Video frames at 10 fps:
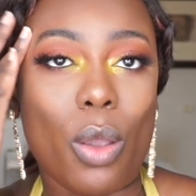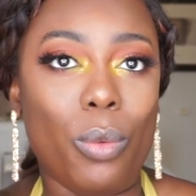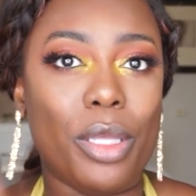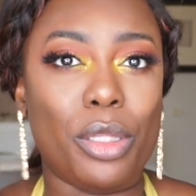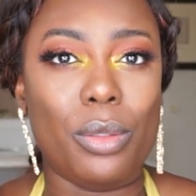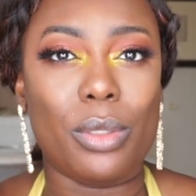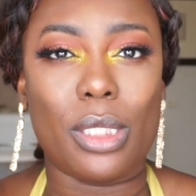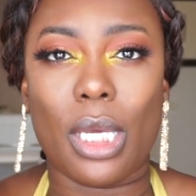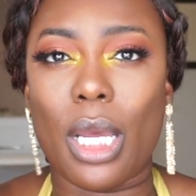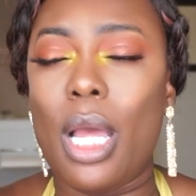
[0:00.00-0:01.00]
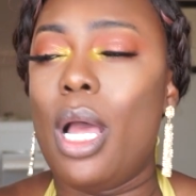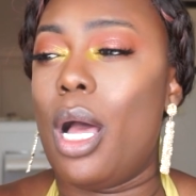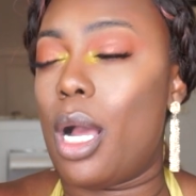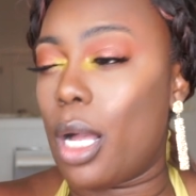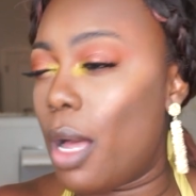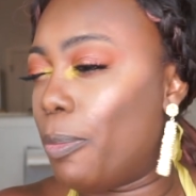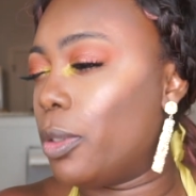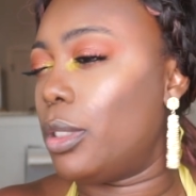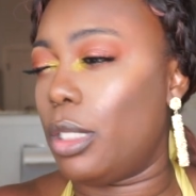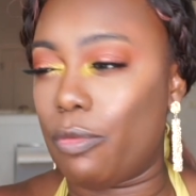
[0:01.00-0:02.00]
with using a
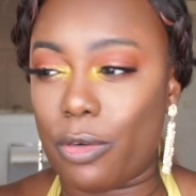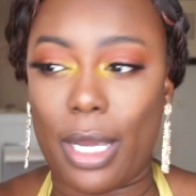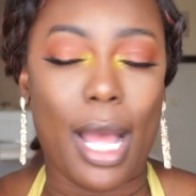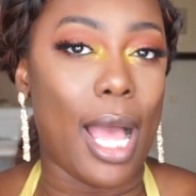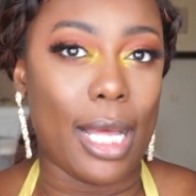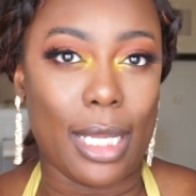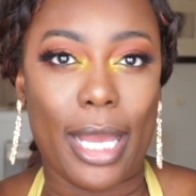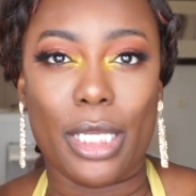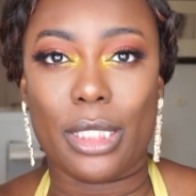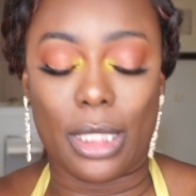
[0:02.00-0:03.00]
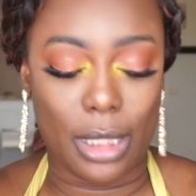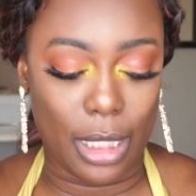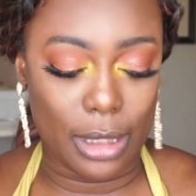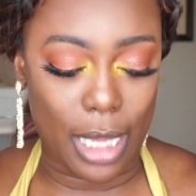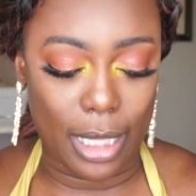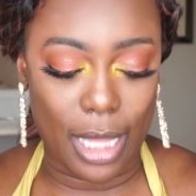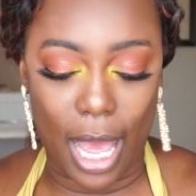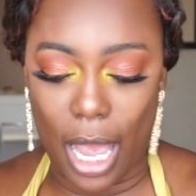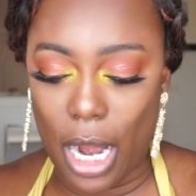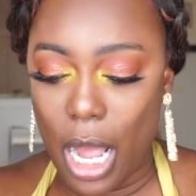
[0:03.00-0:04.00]
couple different highlights and things like
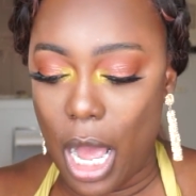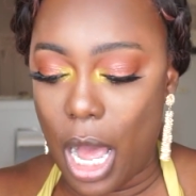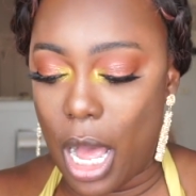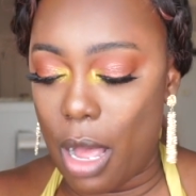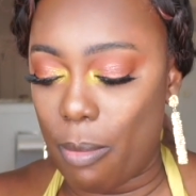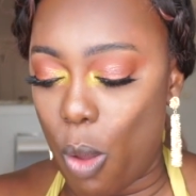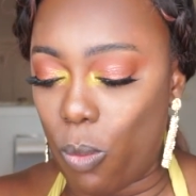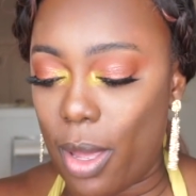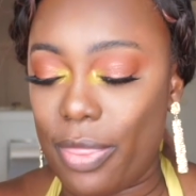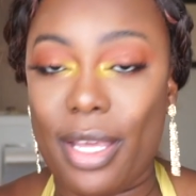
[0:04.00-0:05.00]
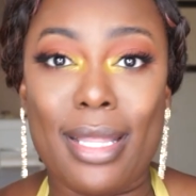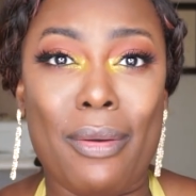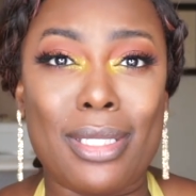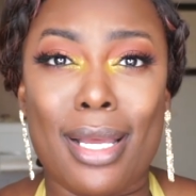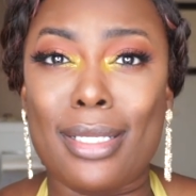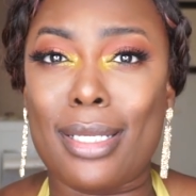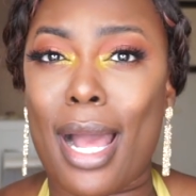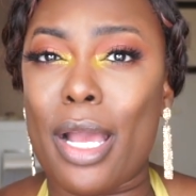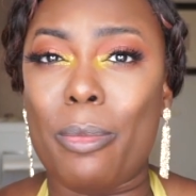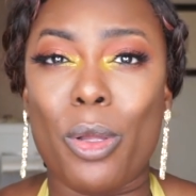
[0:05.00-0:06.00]
that. One thing that was
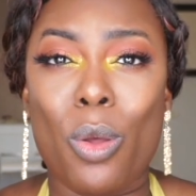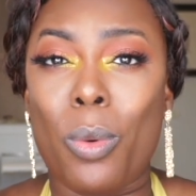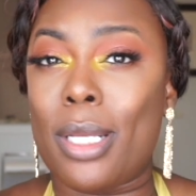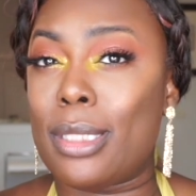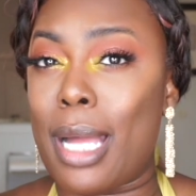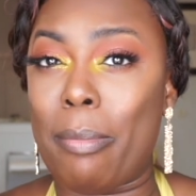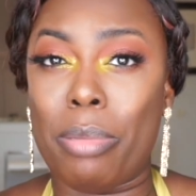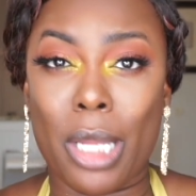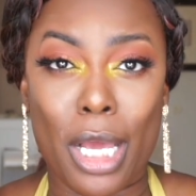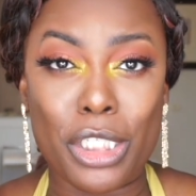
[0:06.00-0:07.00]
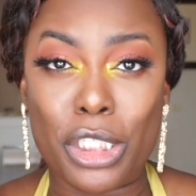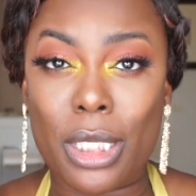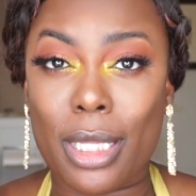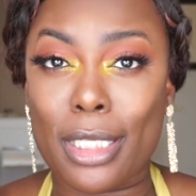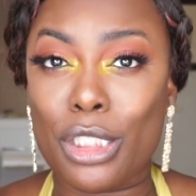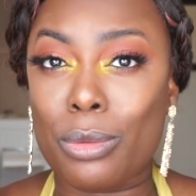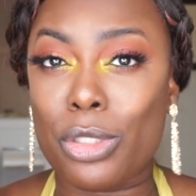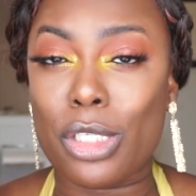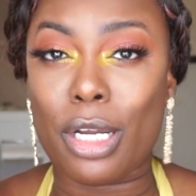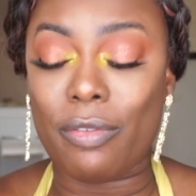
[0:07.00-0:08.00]
undeniable was that blush that she
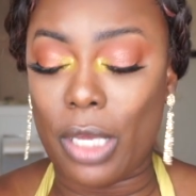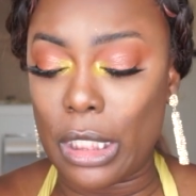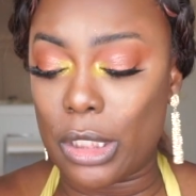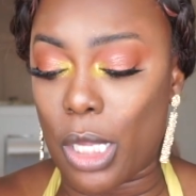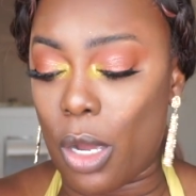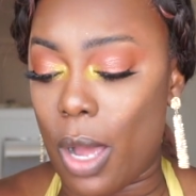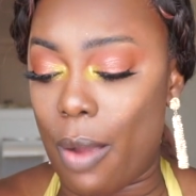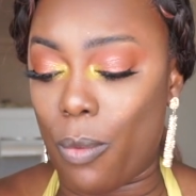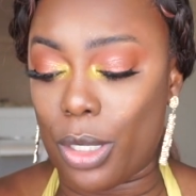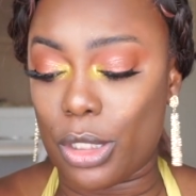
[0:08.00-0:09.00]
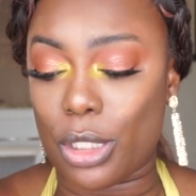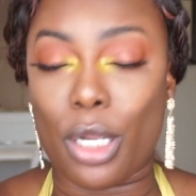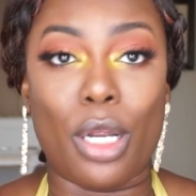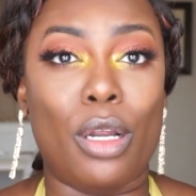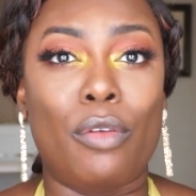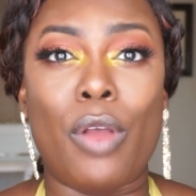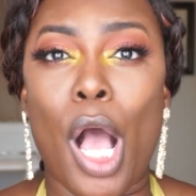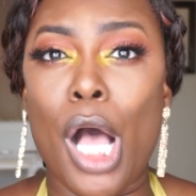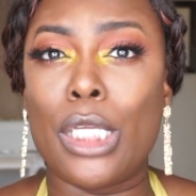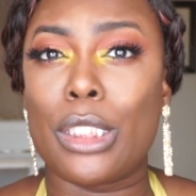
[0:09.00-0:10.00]
was serving, so I want to serve
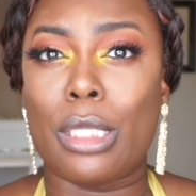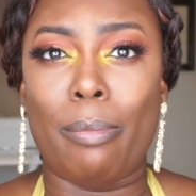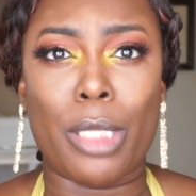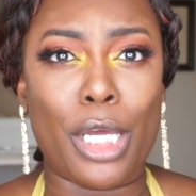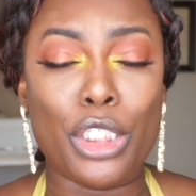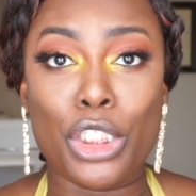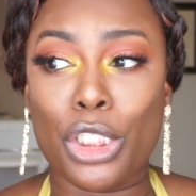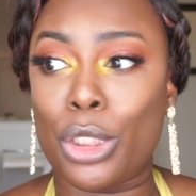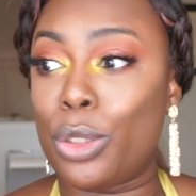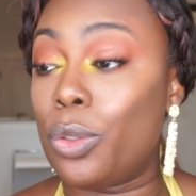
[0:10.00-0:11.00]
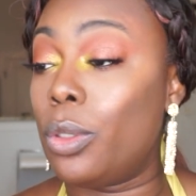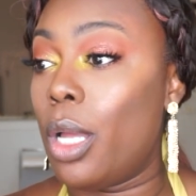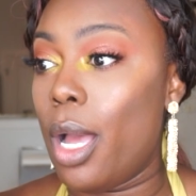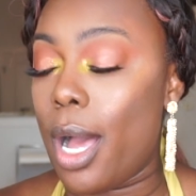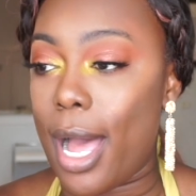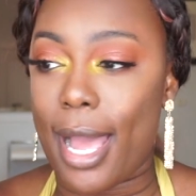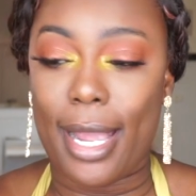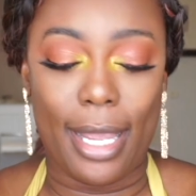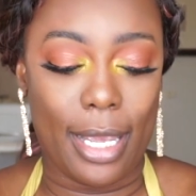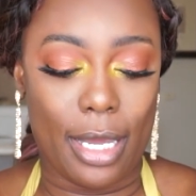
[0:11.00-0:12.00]
some blush too.
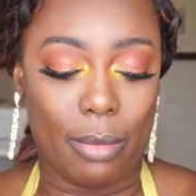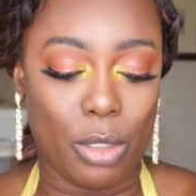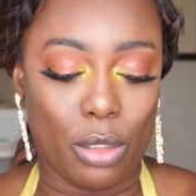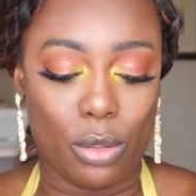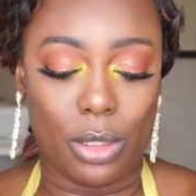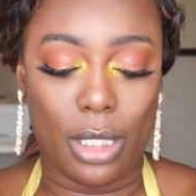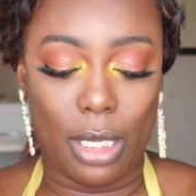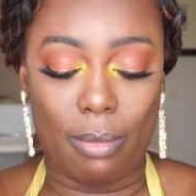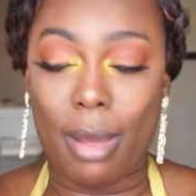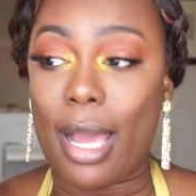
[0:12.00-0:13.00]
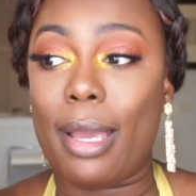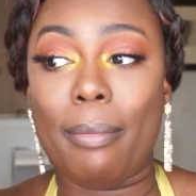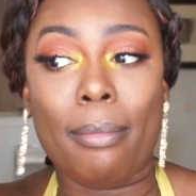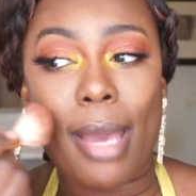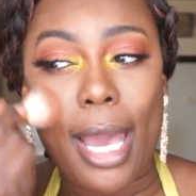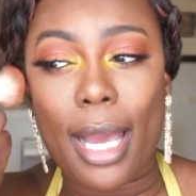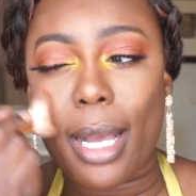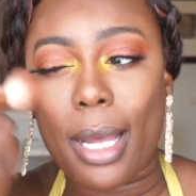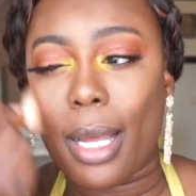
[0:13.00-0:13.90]
I am using my MAC